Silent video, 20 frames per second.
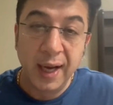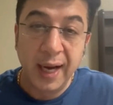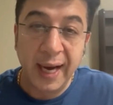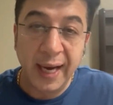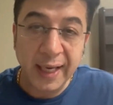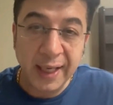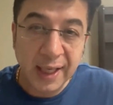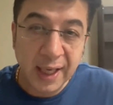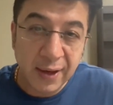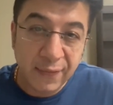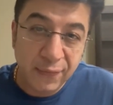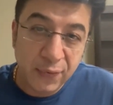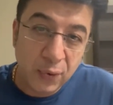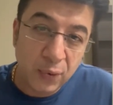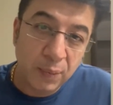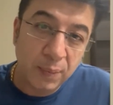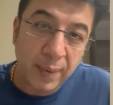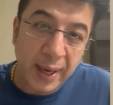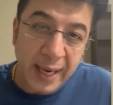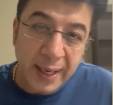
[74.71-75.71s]
I give
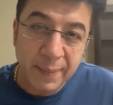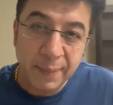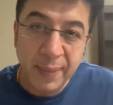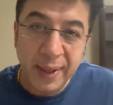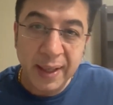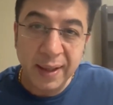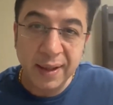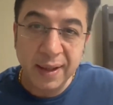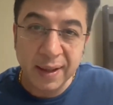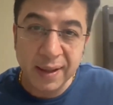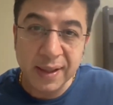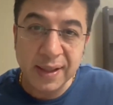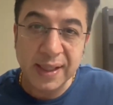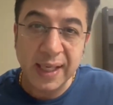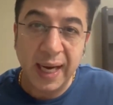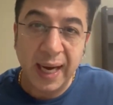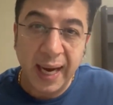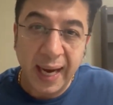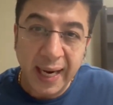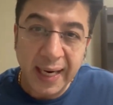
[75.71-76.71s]
you my mentor's
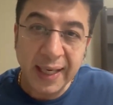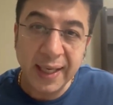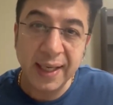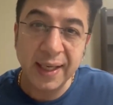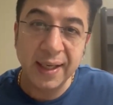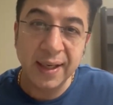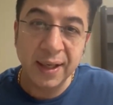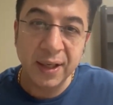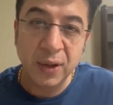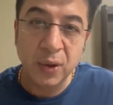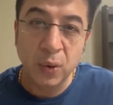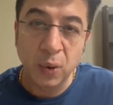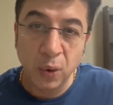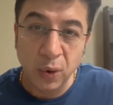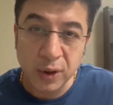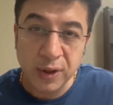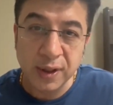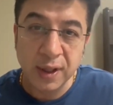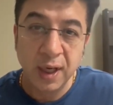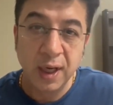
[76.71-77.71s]
high ticket
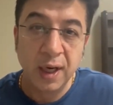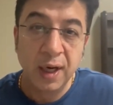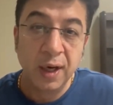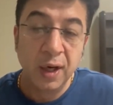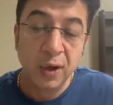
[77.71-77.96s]
course